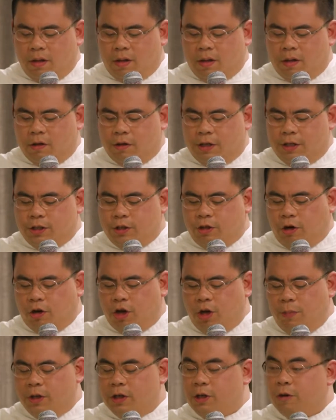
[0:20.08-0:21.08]
So this
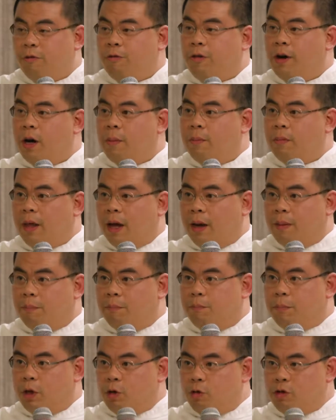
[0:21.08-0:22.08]
document affirmed
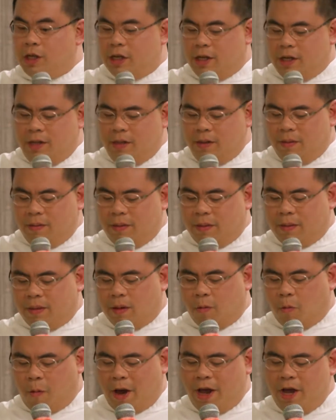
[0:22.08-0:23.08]
that beauty, the
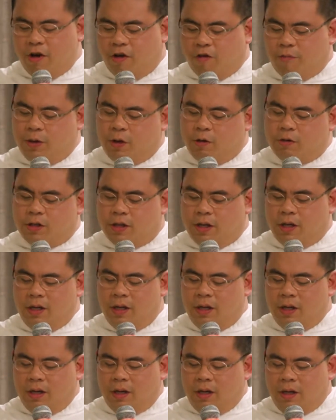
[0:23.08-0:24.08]
way of beauty,
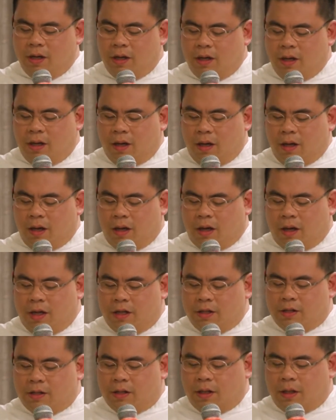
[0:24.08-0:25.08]

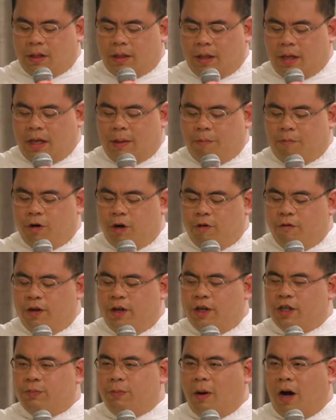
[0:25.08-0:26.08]
is the
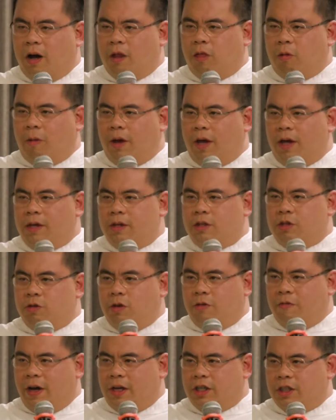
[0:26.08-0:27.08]
privileged pathway to
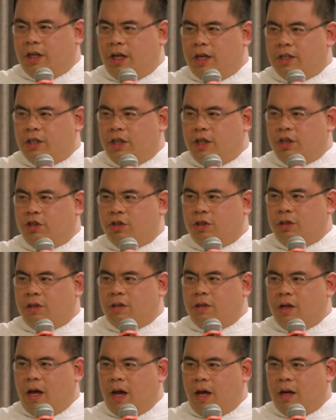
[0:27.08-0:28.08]

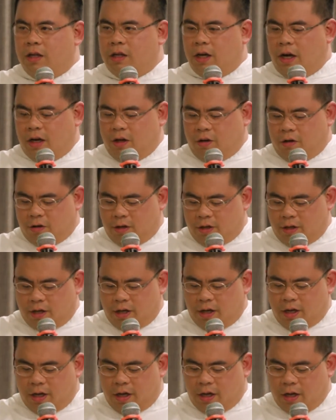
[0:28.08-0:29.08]
evangelization and dialogue
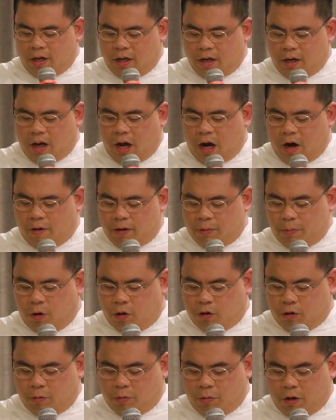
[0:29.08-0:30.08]
in our
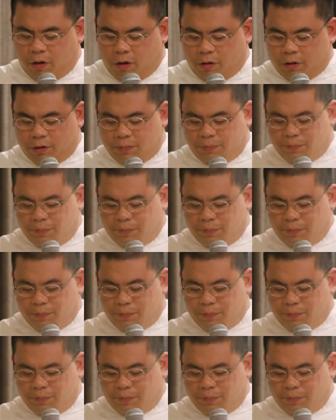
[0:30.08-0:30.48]
modern world.